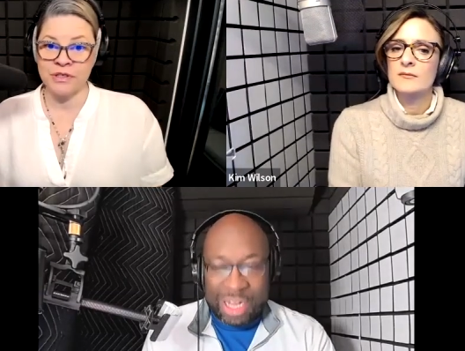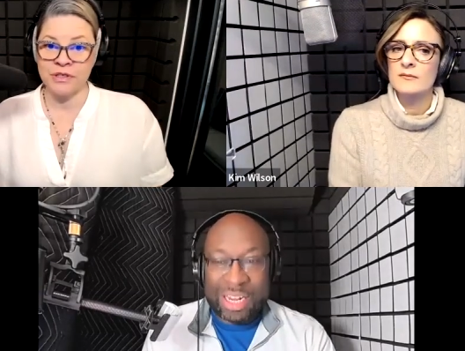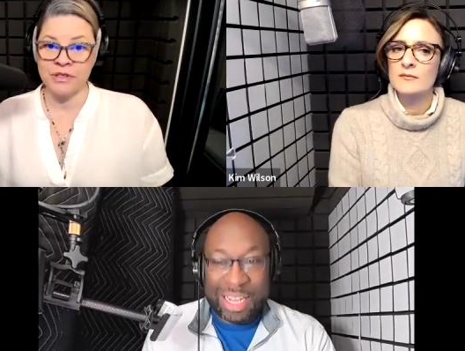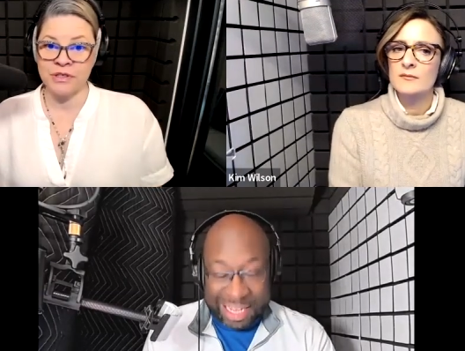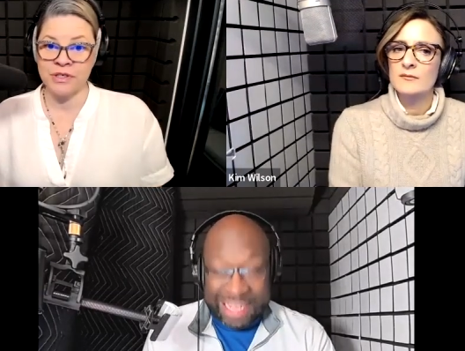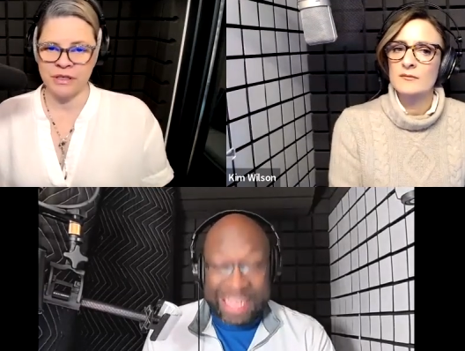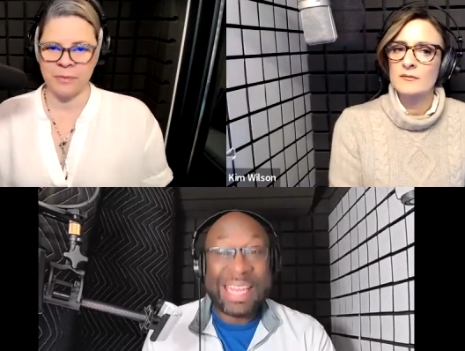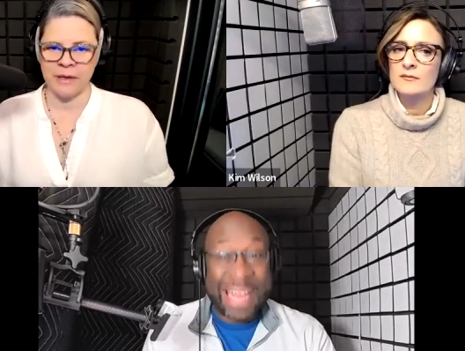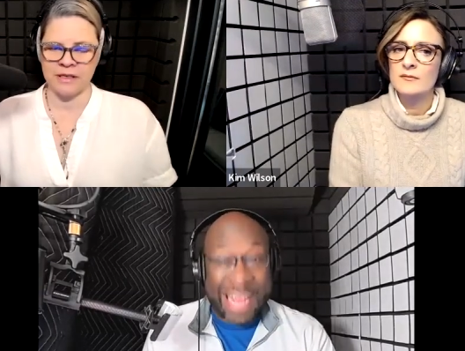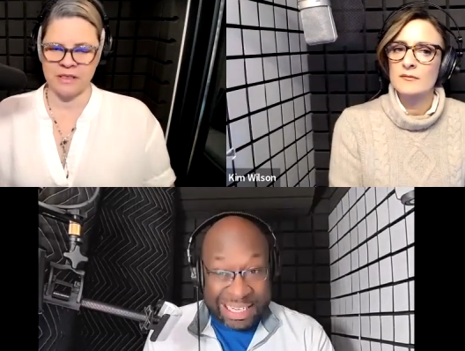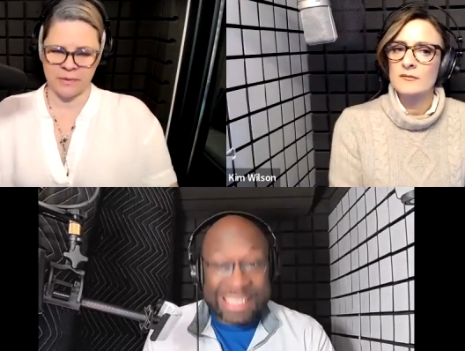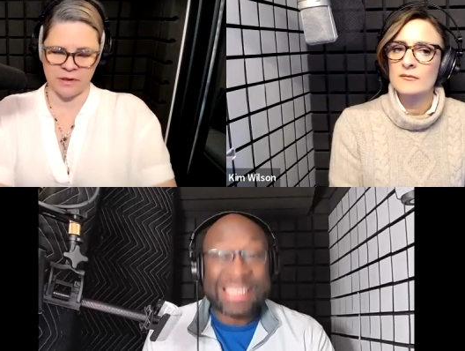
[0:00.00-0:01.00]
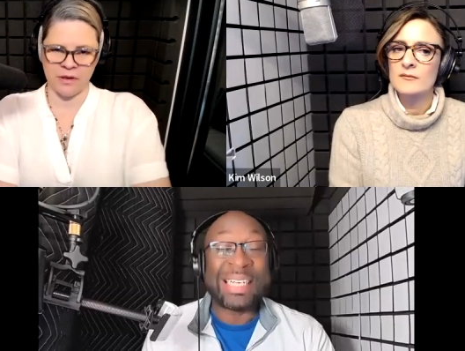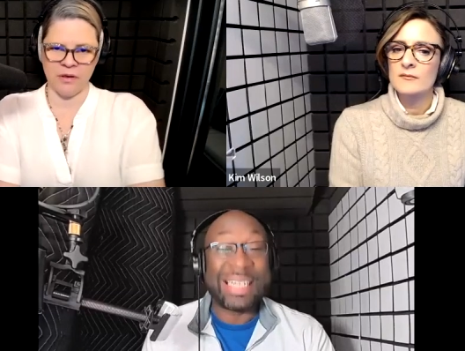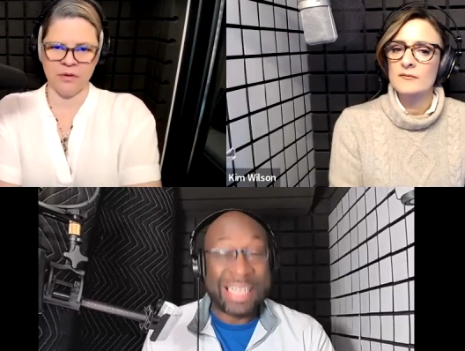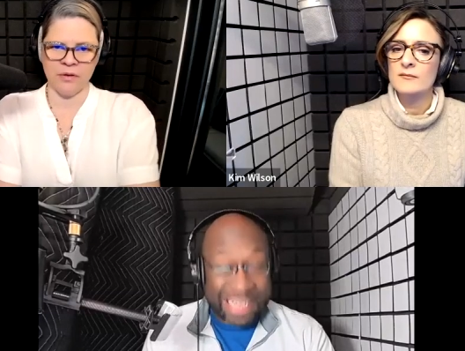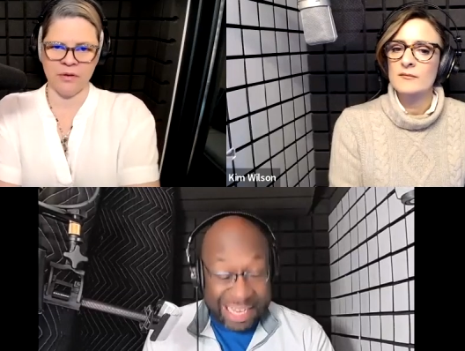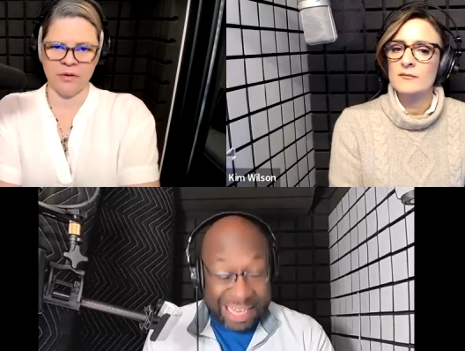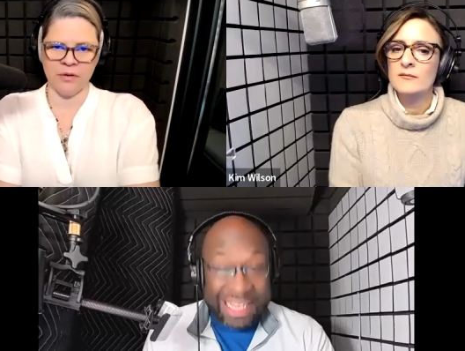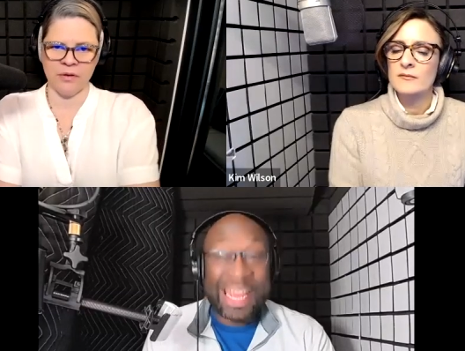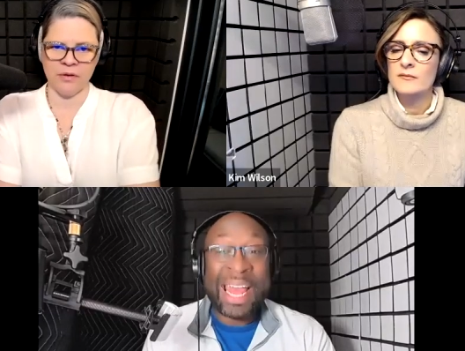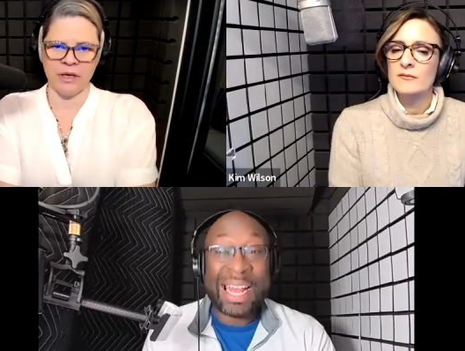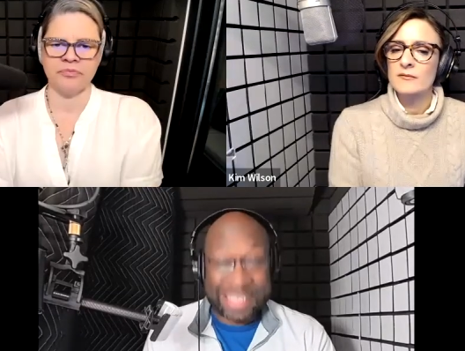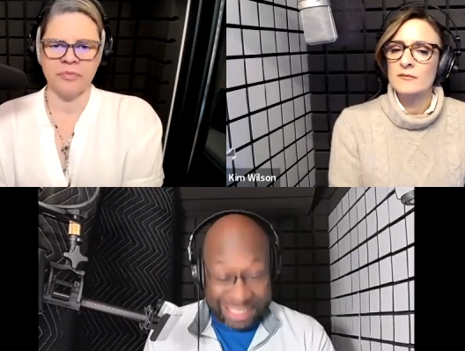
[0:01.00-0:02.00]
Speaker 1: started, during yes, the pandemic. Okay.
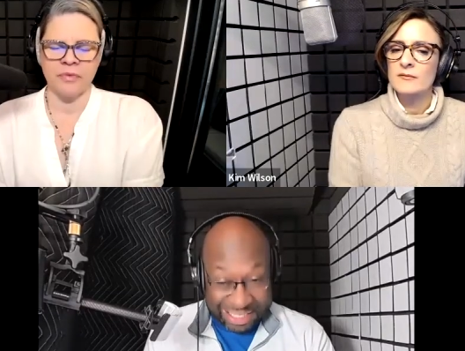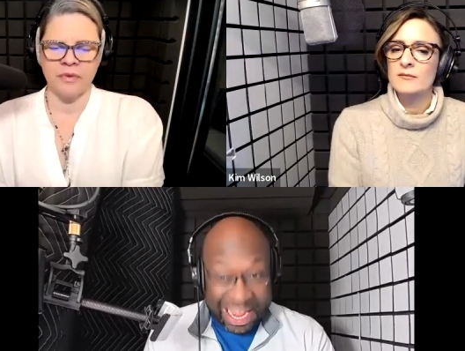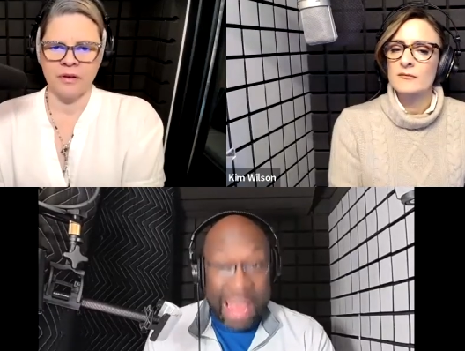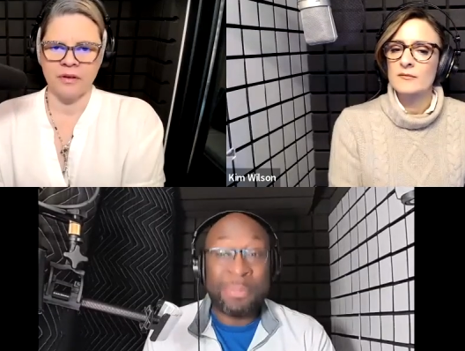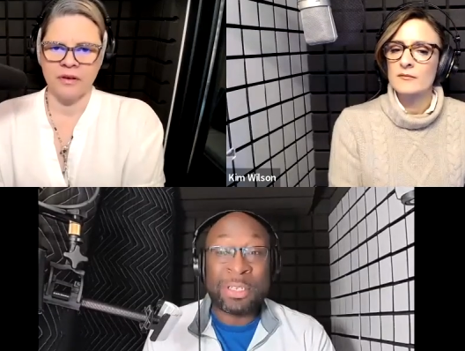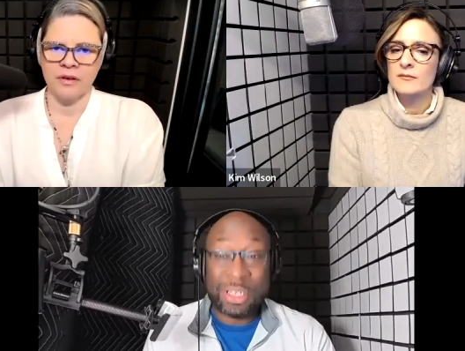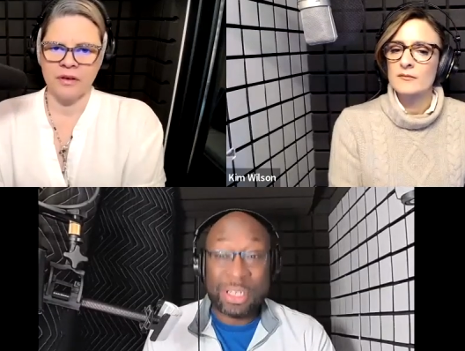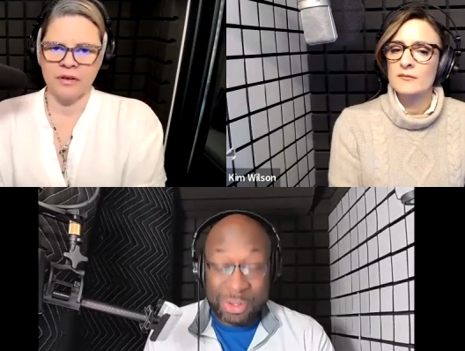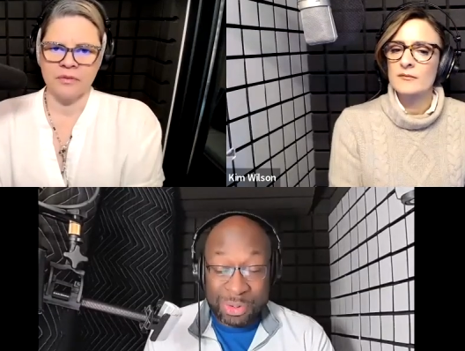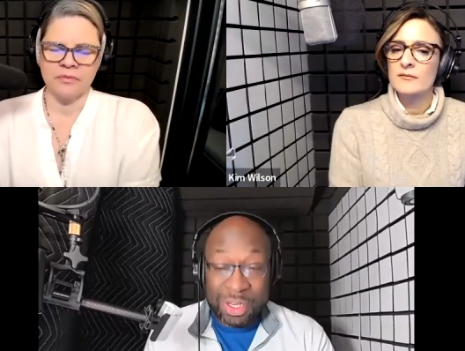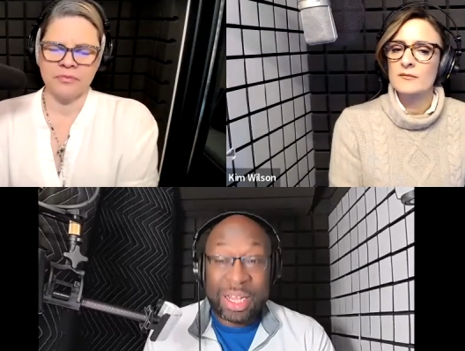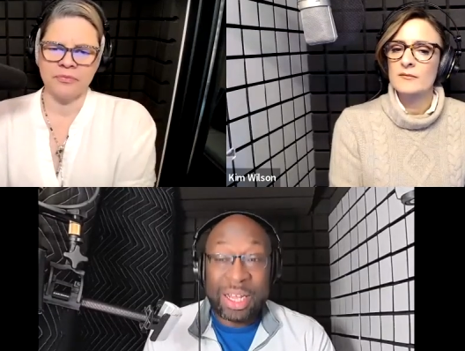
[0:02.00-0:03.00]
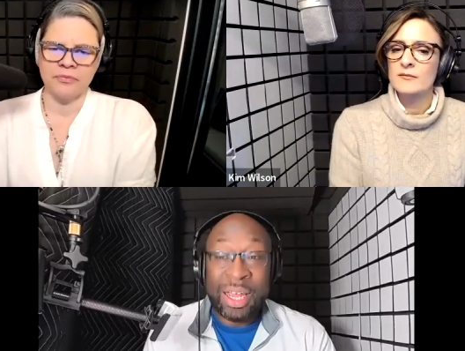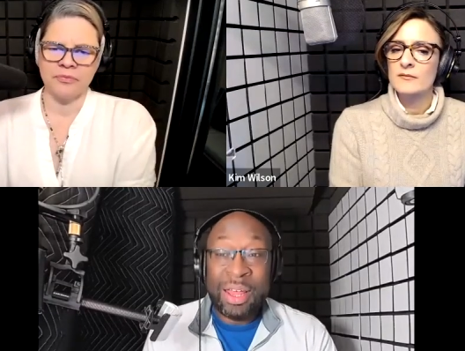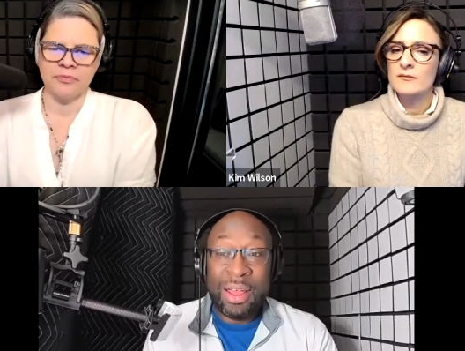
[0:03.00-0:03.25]
Yes, absolutely.